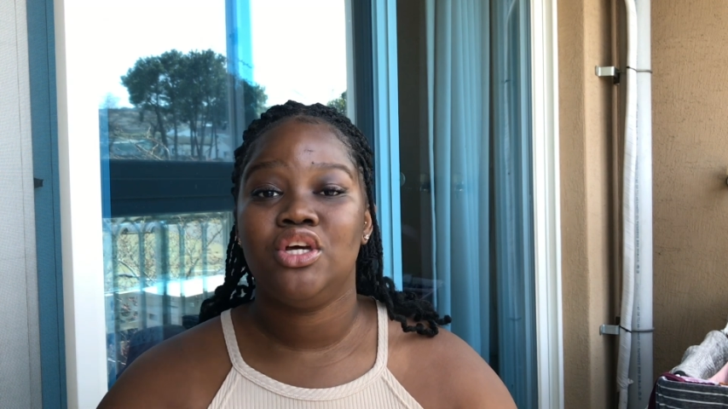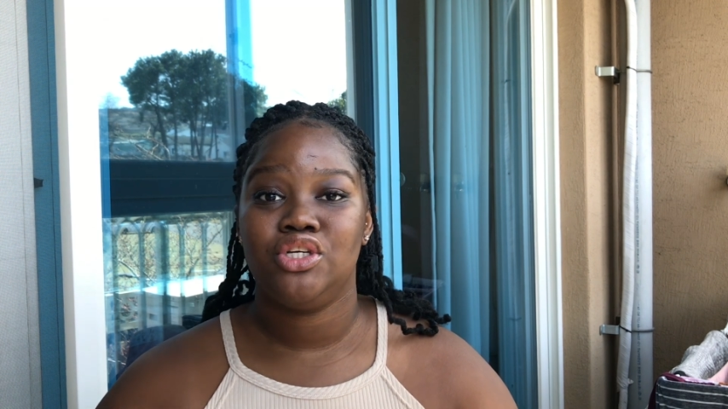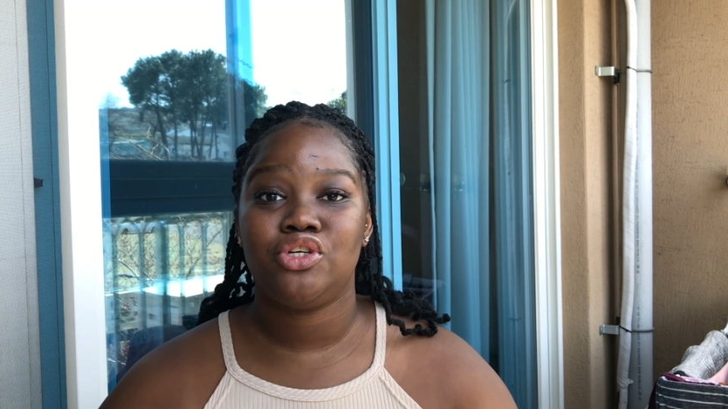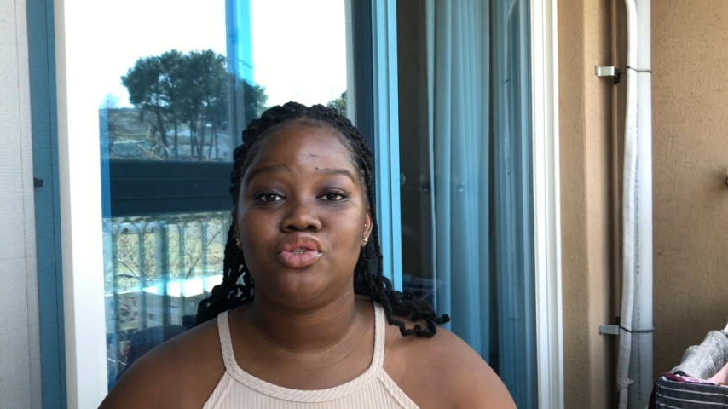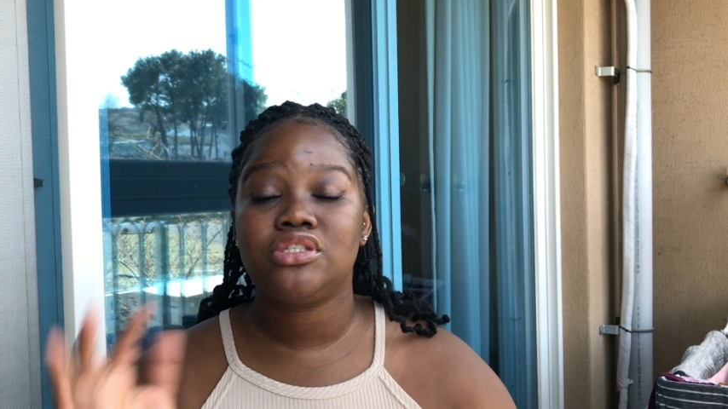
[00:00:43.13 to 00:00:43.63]

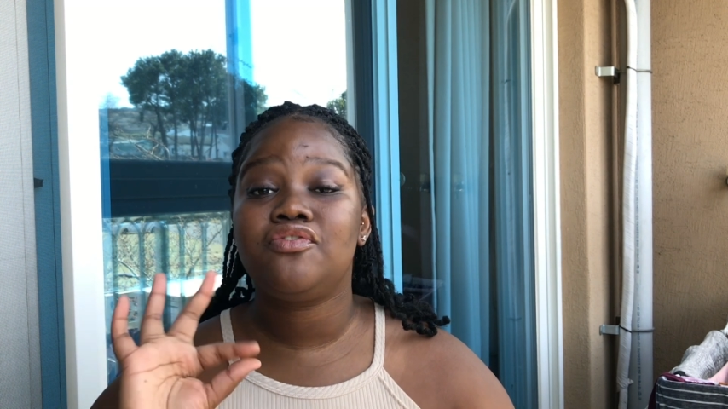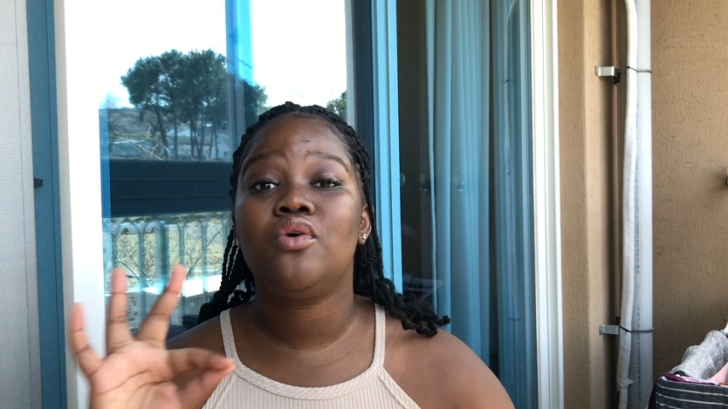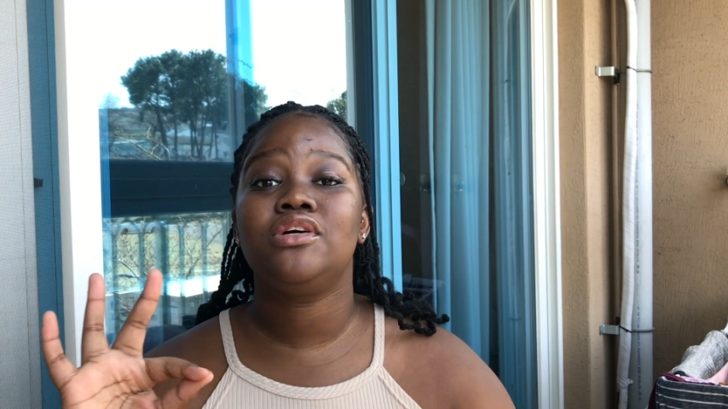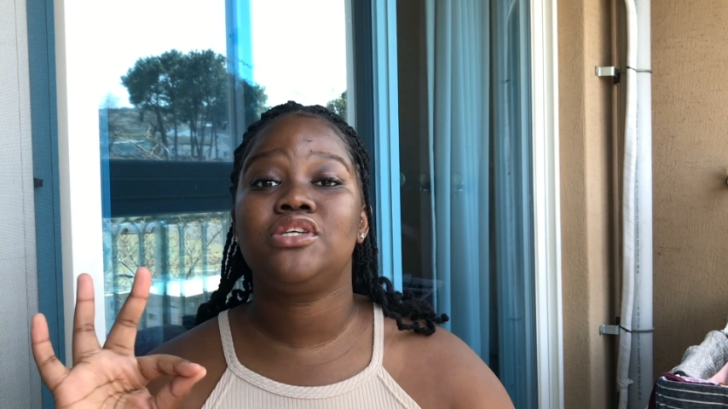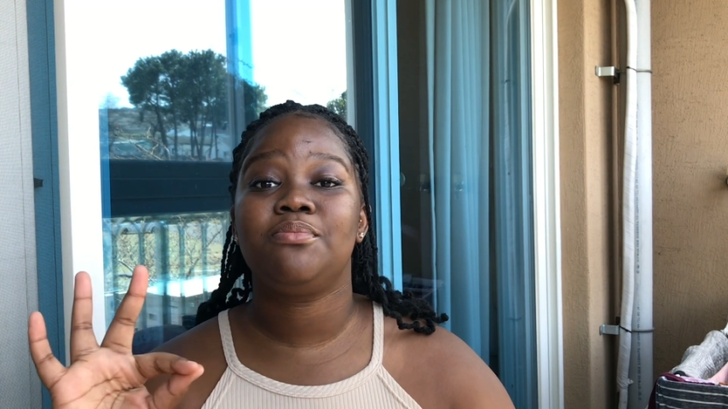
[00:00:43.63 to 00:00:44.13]
So just
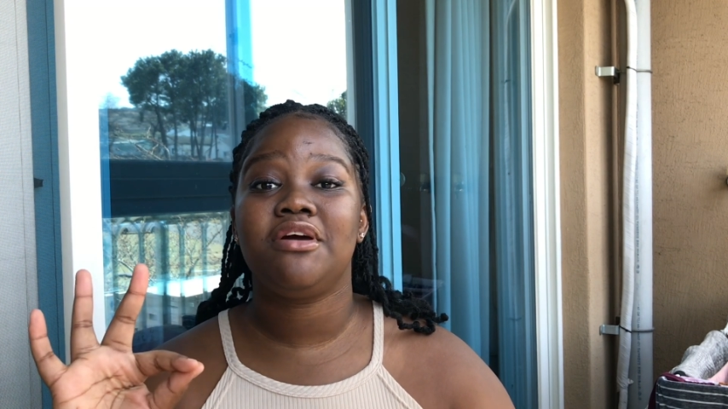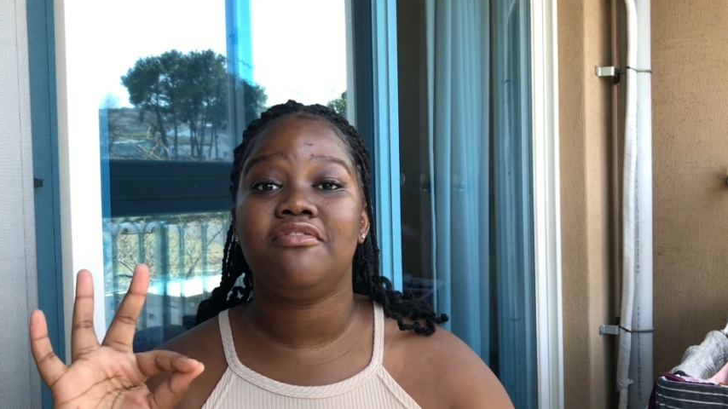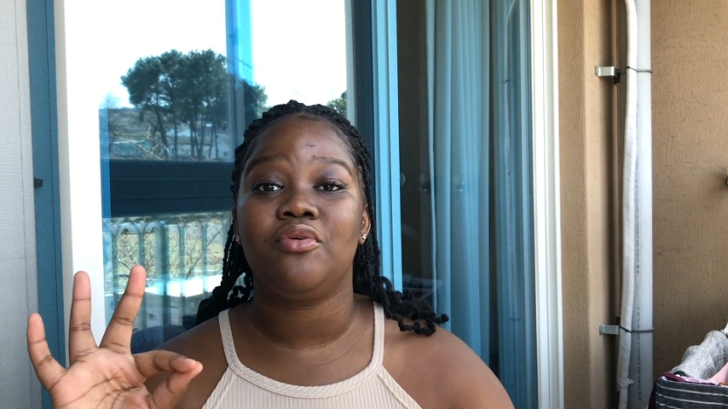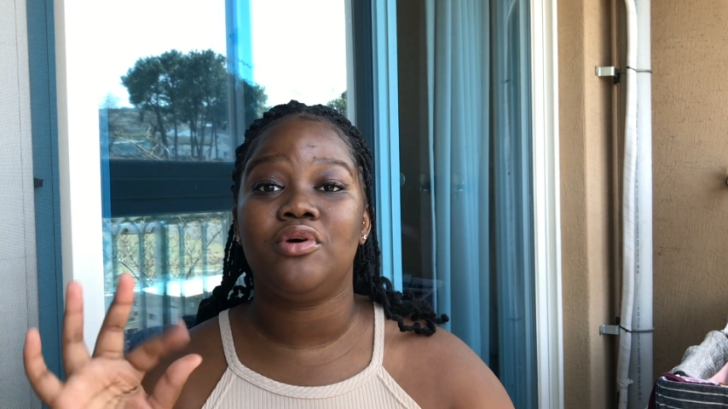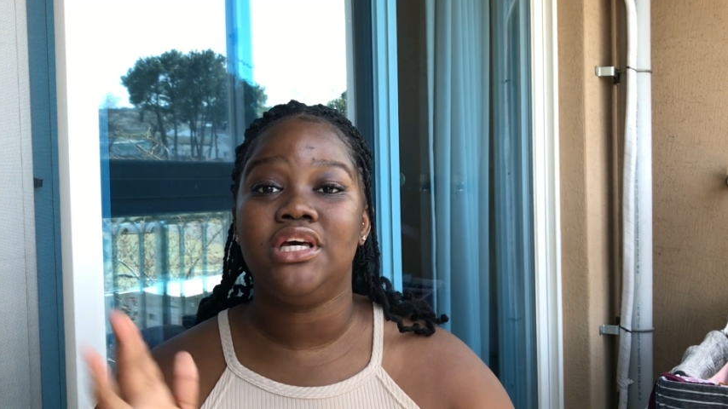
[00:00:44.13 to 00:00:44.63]
focus on my
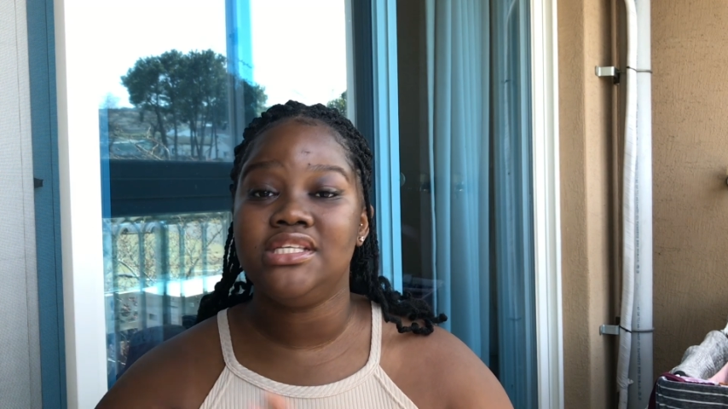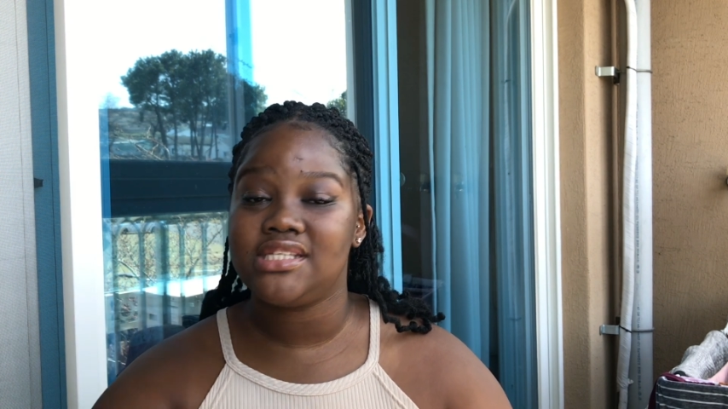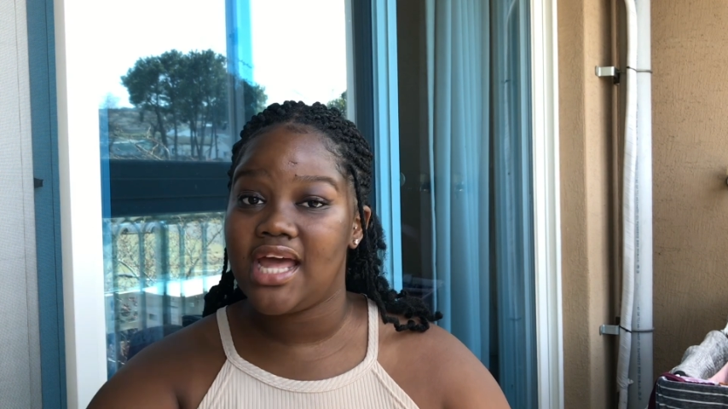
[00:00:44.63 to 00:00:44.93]
voice